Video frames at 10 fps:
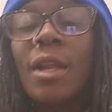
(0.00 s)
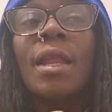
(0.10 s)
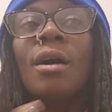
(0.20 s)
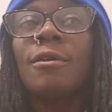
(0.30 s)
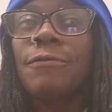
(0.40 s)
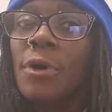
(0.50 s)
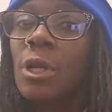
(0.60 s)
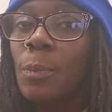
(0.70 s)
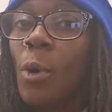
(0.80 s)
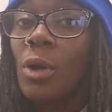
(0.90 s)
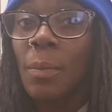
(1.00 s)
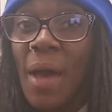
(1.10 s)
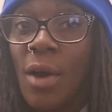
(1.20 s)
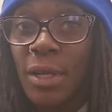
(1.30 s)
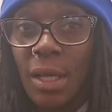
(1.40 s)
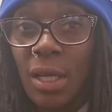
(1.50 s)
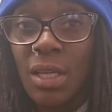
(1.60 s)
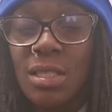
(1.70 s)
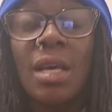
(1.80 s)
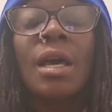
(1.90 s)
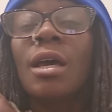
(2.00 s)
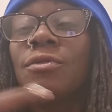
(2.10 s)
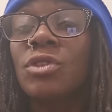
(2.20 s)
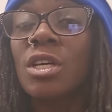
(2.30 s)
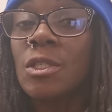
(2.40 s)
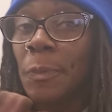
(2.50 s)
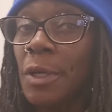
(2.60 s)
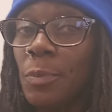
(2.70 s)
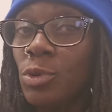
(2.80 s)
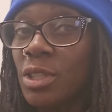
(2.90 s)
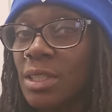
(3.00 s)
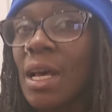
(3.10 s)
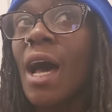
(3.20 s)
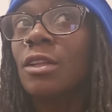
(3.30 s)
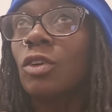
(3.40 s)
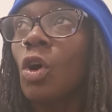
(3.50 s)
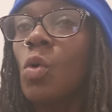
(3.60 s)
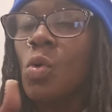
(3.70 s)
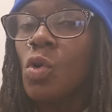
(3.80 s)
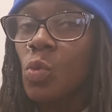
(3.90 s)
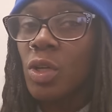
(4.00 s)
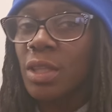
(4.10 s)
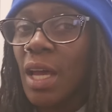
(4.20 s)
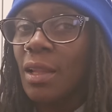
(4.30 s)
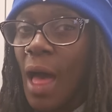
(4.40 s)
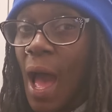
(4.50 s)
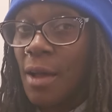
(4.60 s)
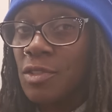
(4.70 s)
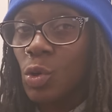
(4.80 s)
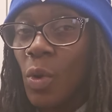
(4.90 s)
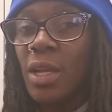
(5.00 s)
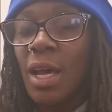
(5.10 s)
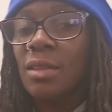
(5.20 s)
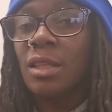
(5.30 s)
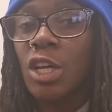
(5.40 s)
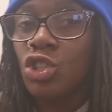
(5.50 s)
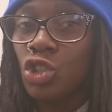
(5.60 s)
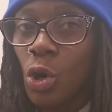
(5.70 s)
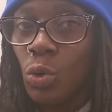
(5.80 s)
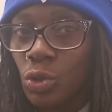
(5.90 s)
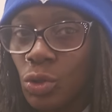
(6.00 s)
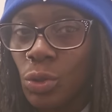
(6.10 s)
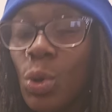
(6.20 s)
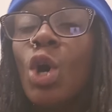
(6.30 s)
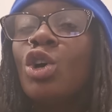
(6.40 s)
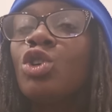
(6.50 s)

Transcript: Now the funny part about it is if these people decide to go on with their lives the way that they chose to,